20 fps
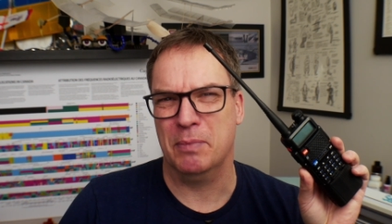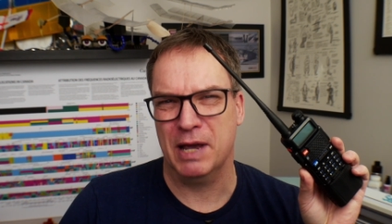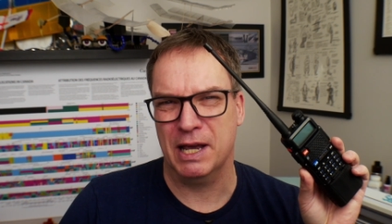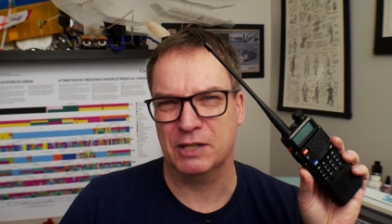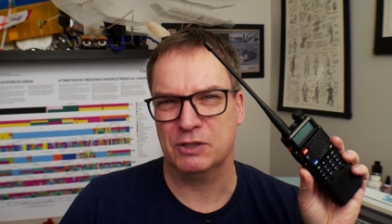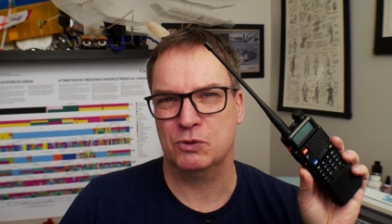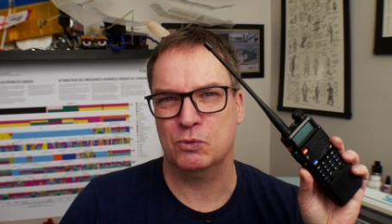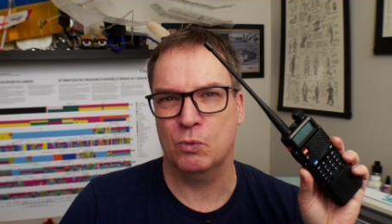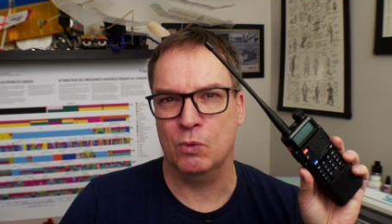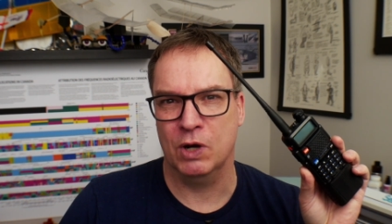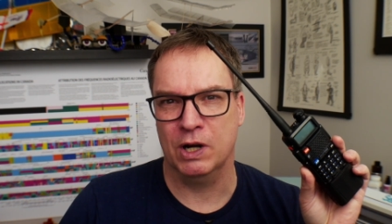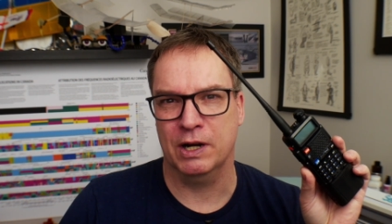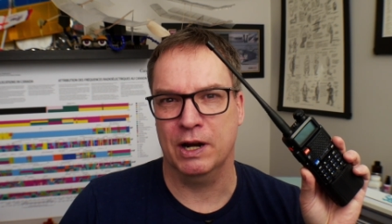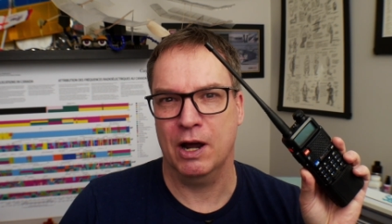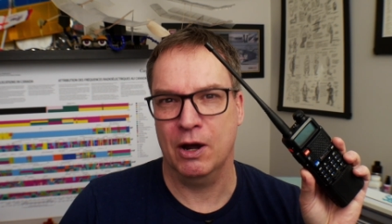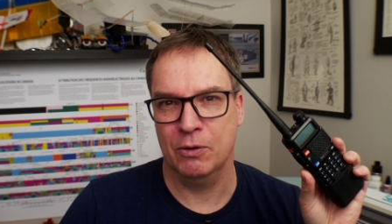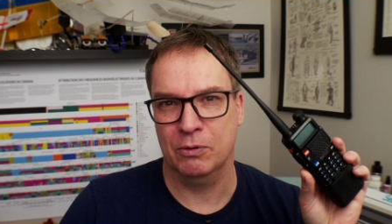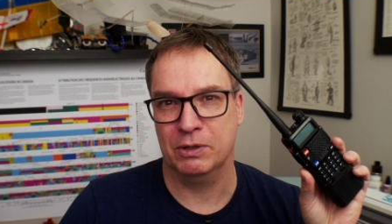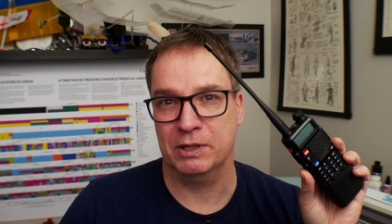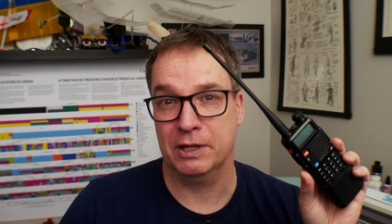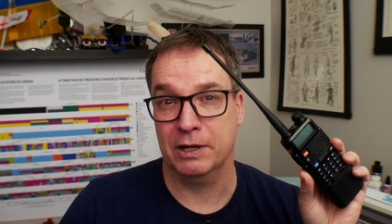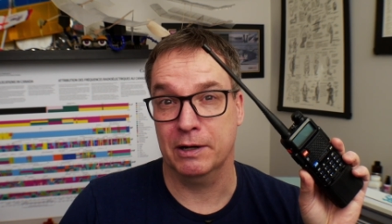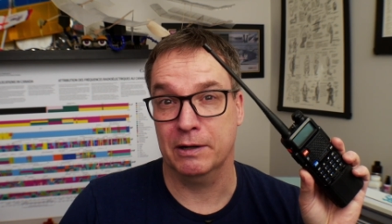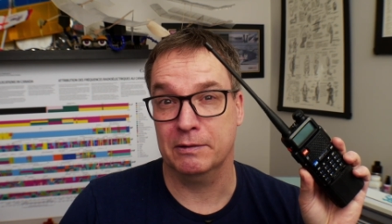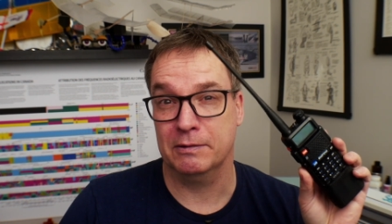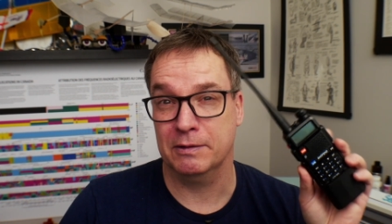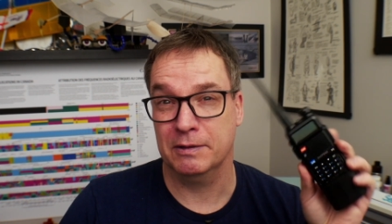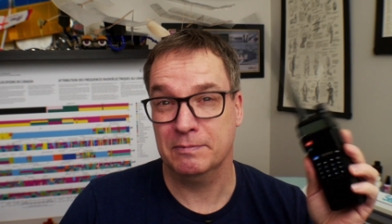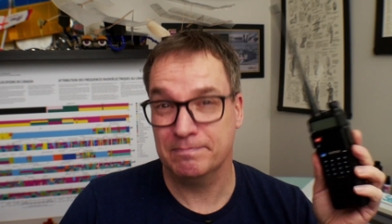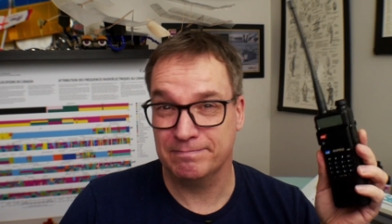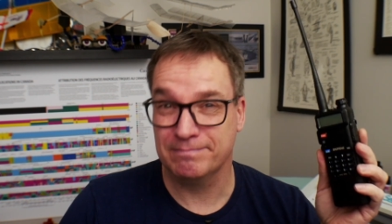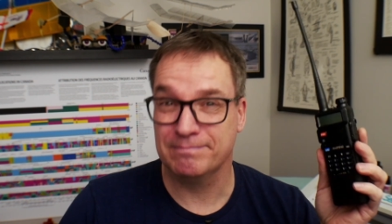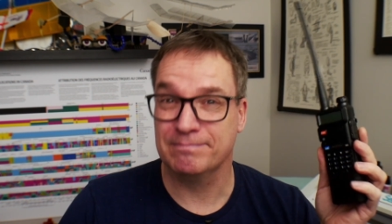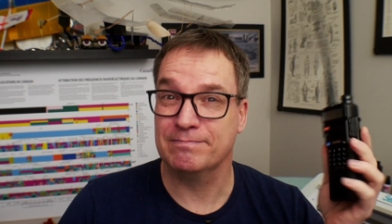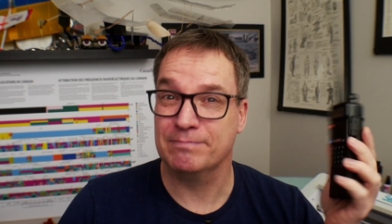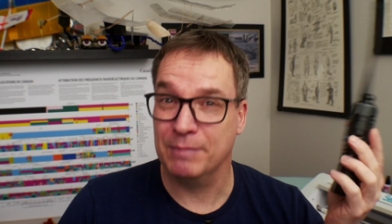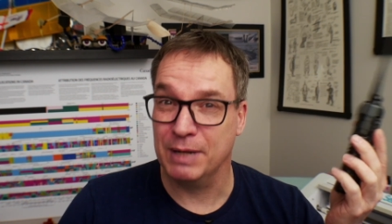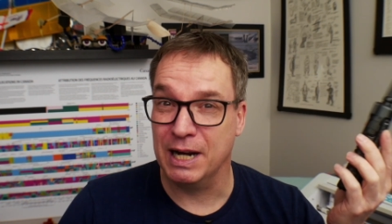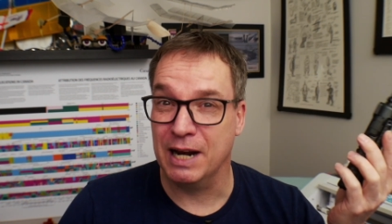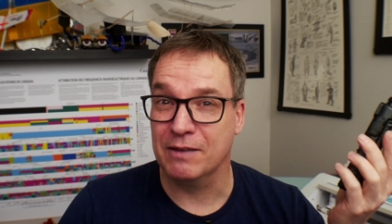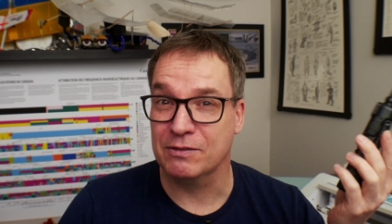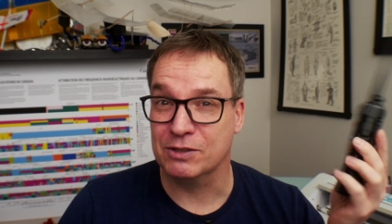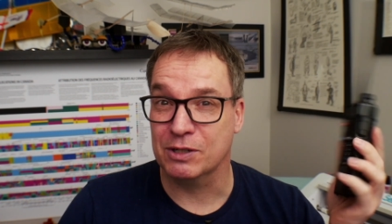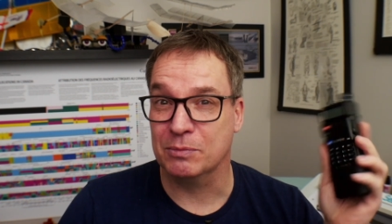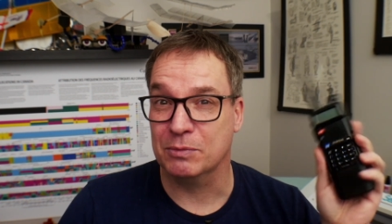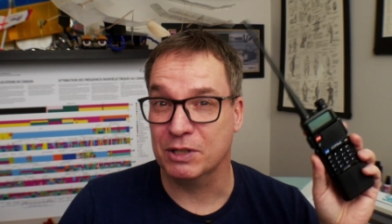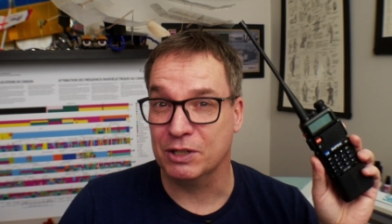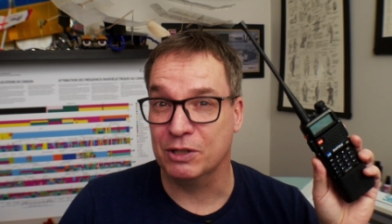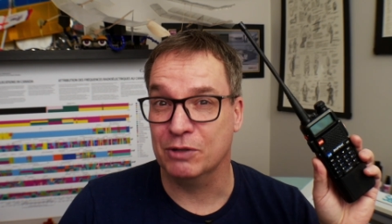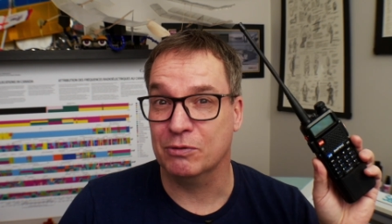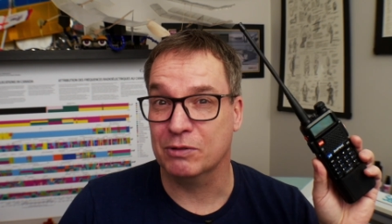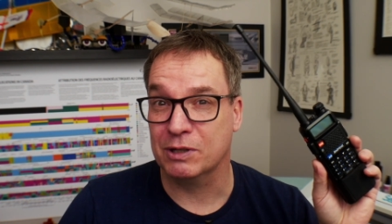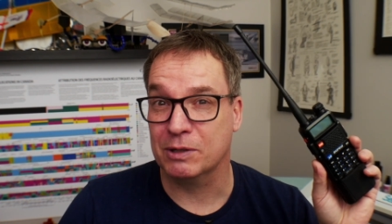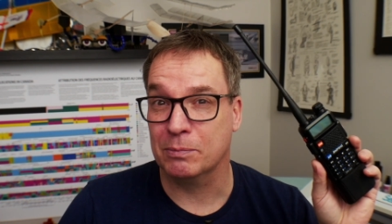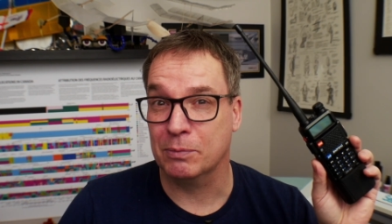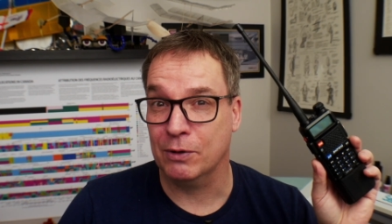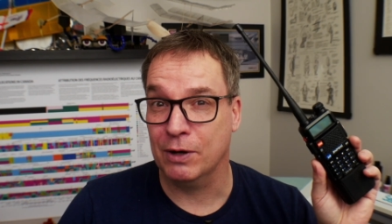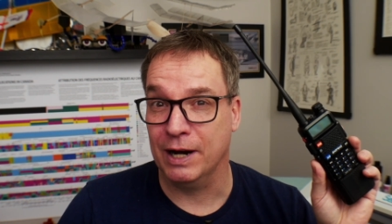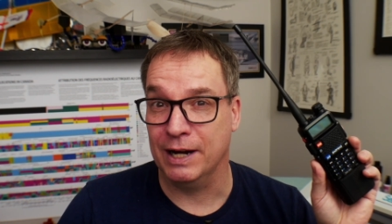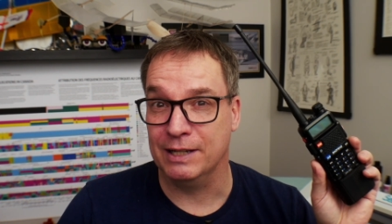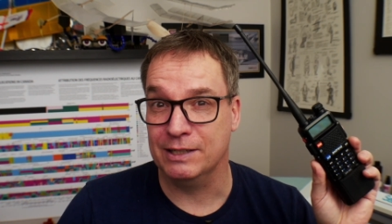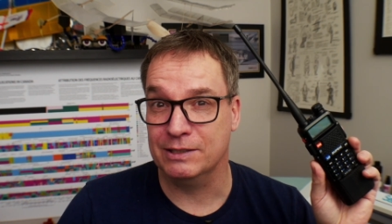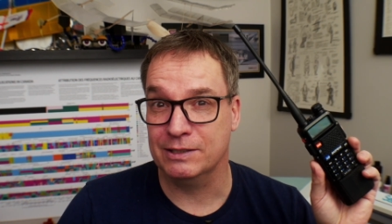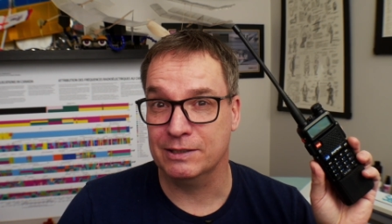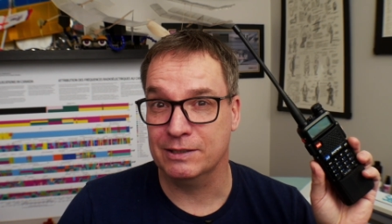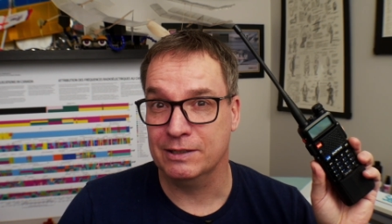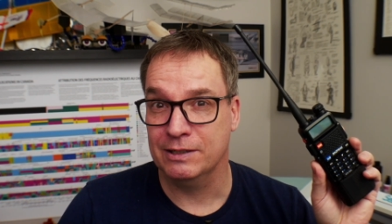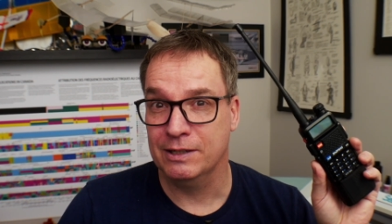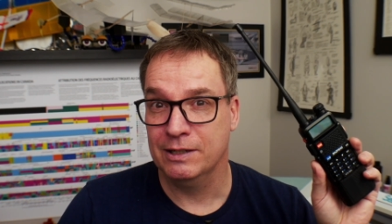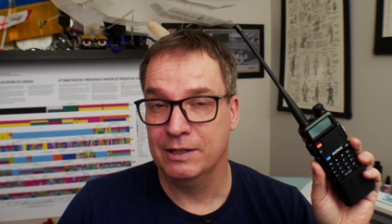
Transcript: best one out there it might have something to do with the price